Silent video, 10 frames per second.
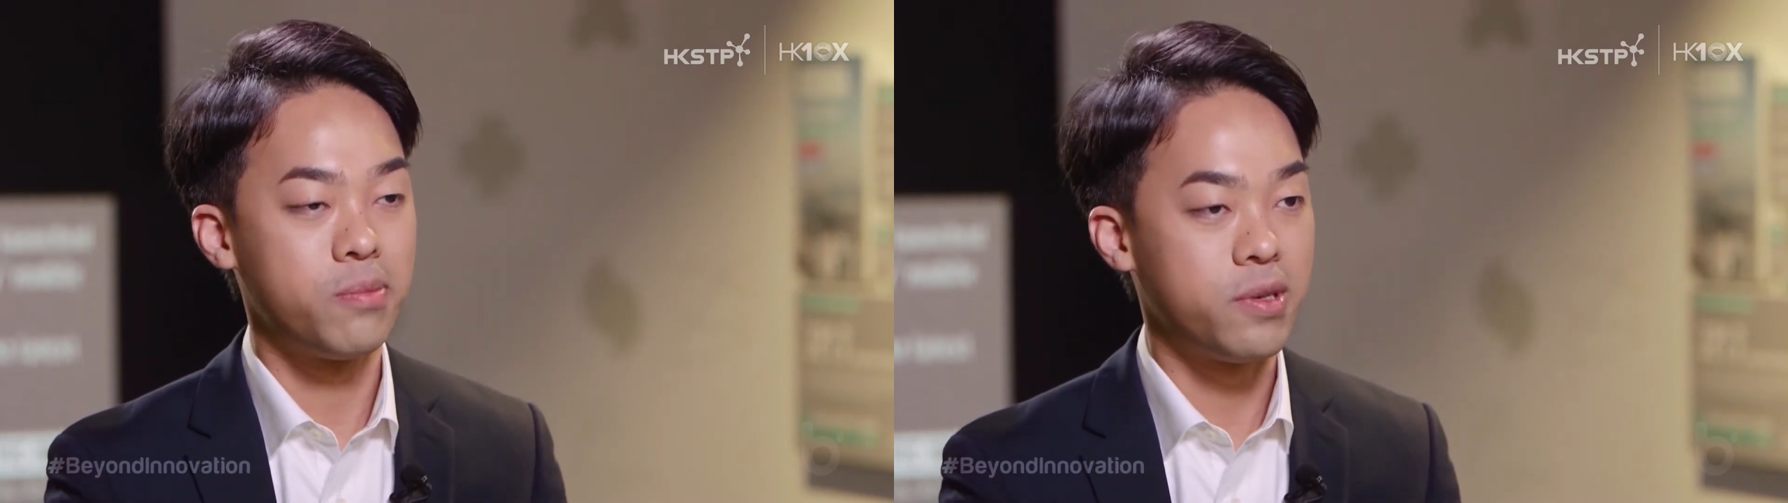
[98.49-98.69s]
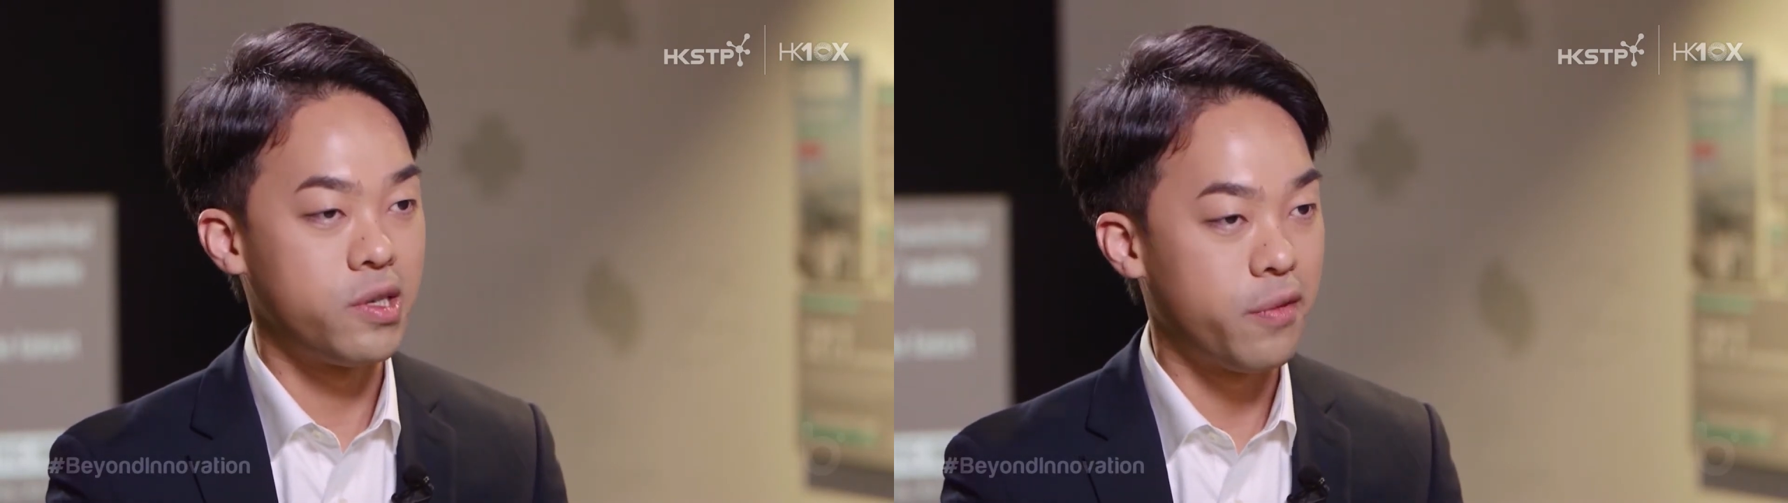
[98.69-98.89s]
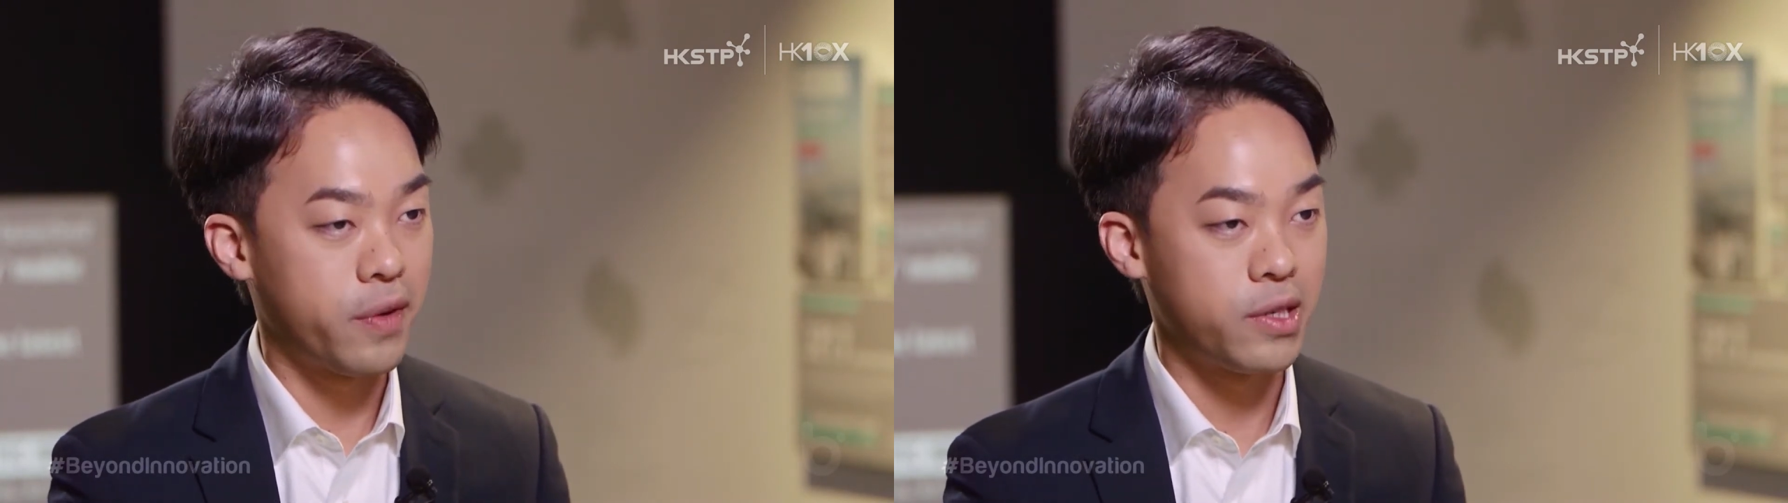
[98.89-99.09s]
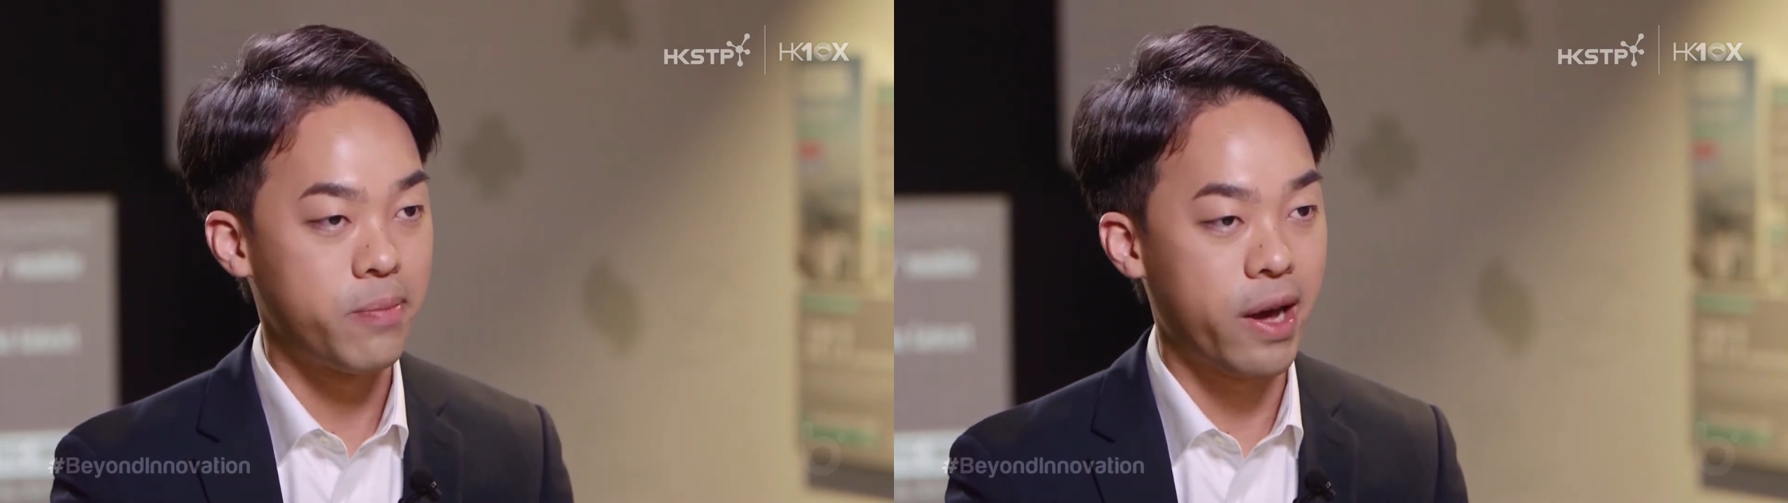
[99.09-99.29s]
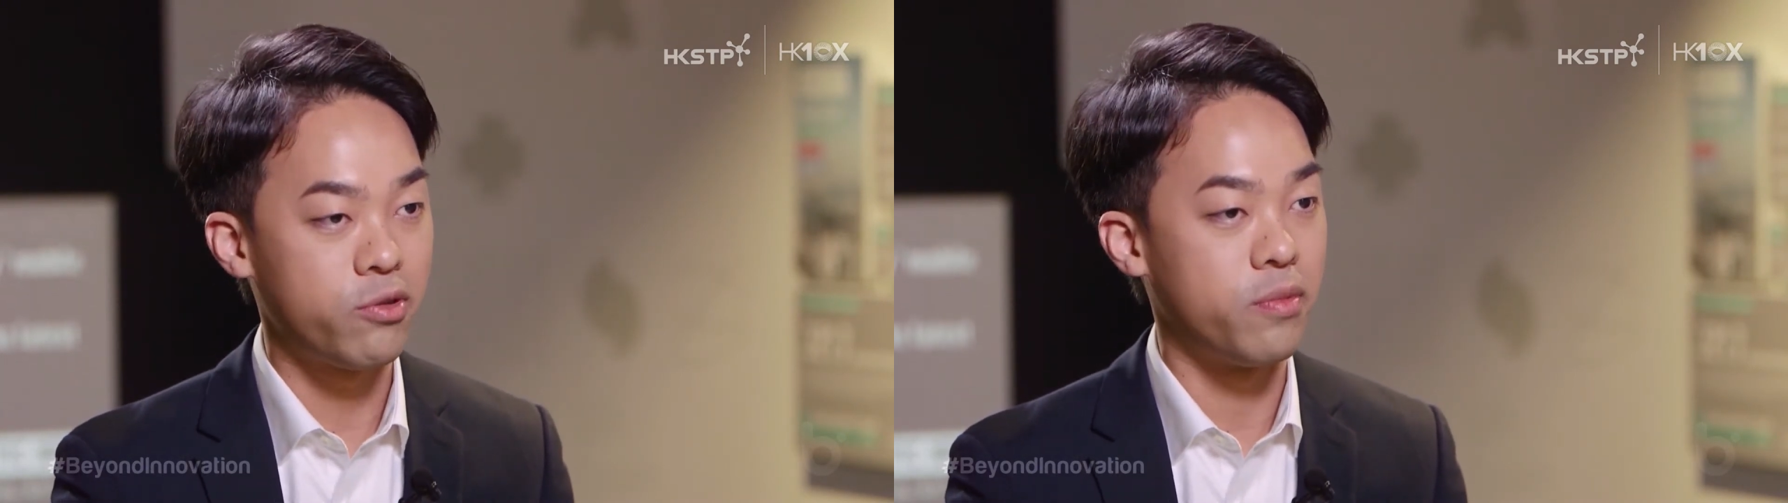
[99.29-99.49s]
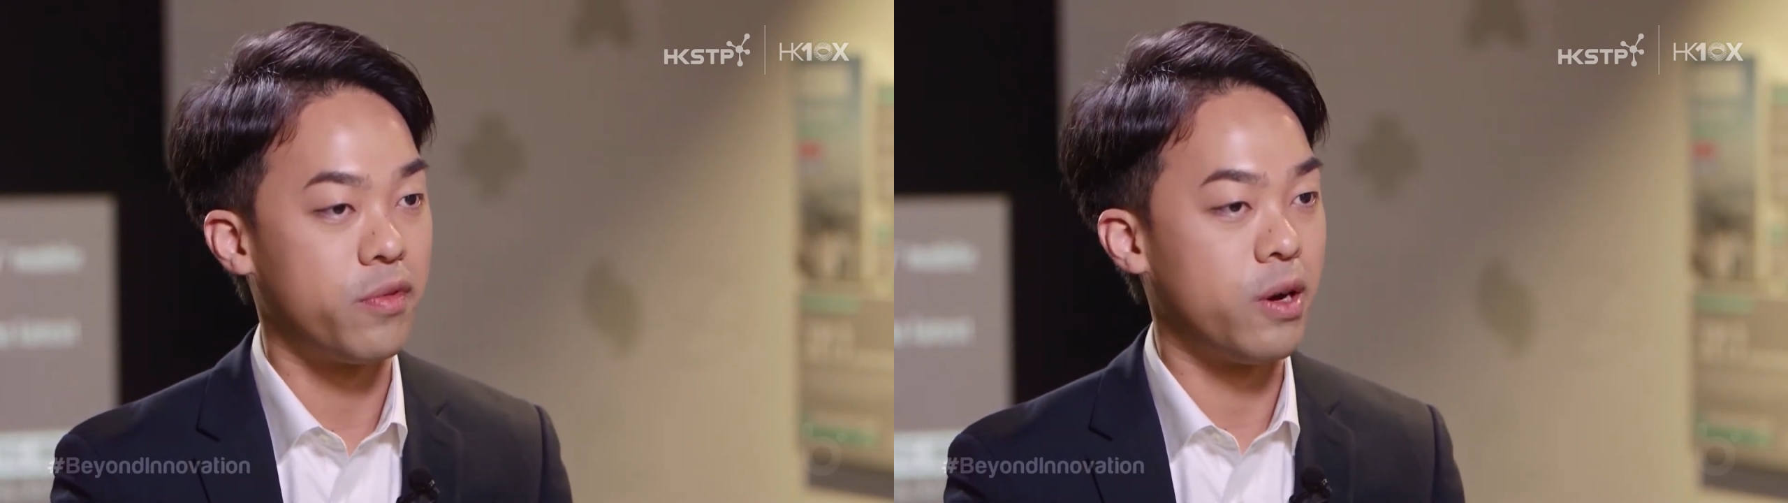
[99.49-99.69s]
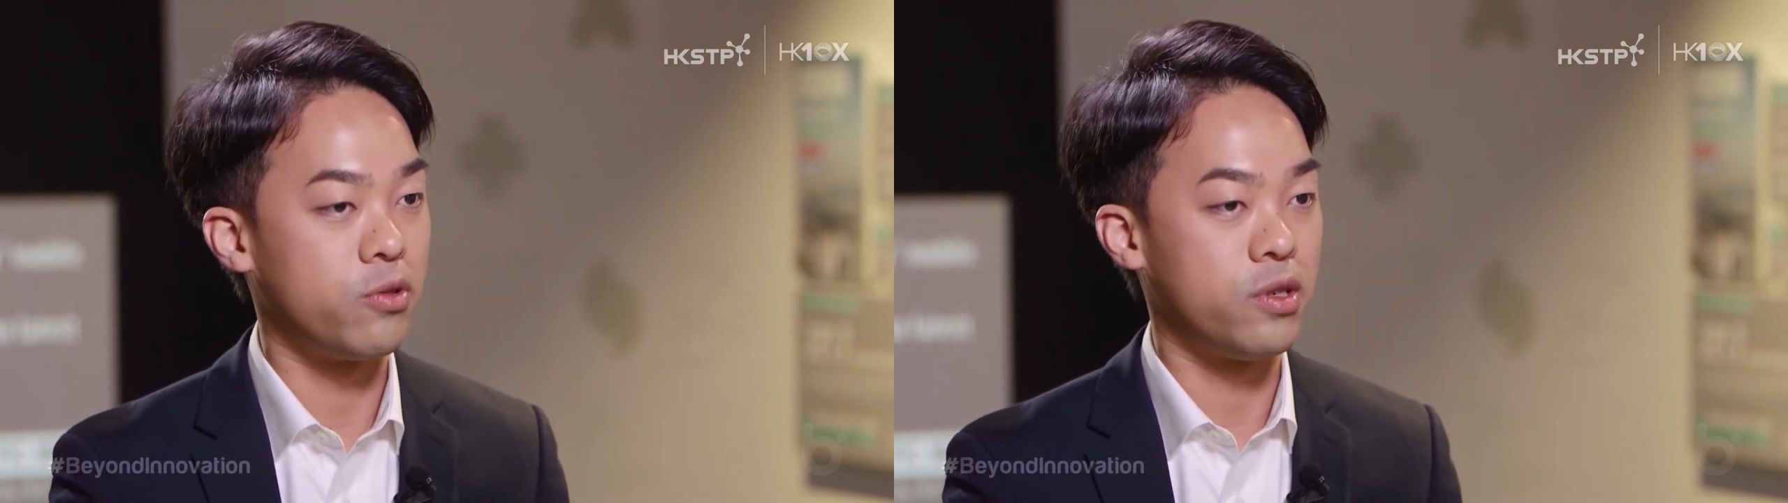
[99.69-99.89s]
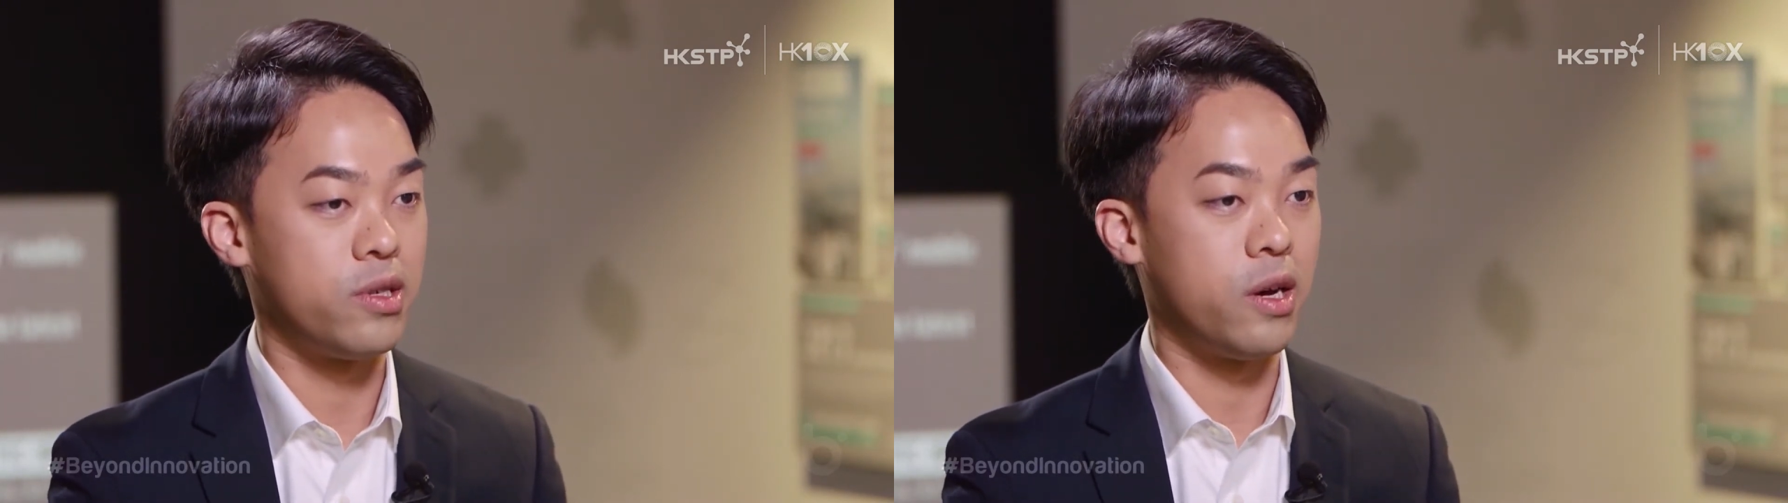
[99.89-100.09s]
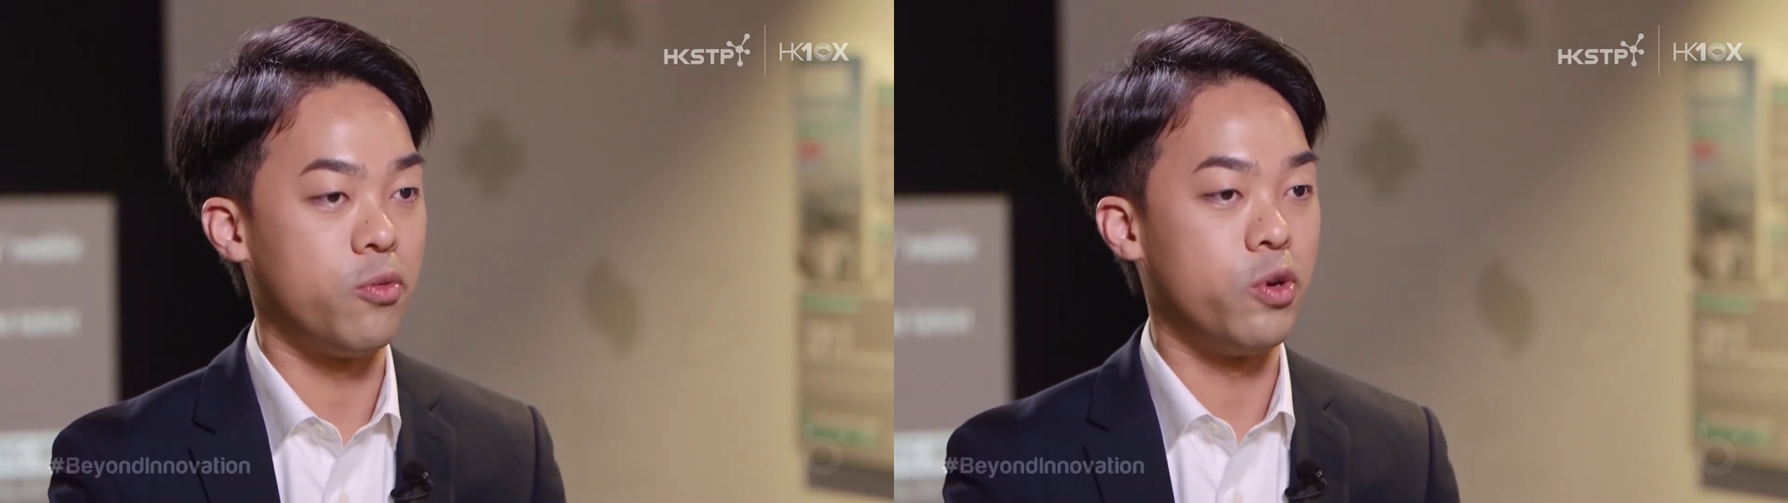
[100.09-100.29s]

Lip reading: specific spectrum of ultrasound,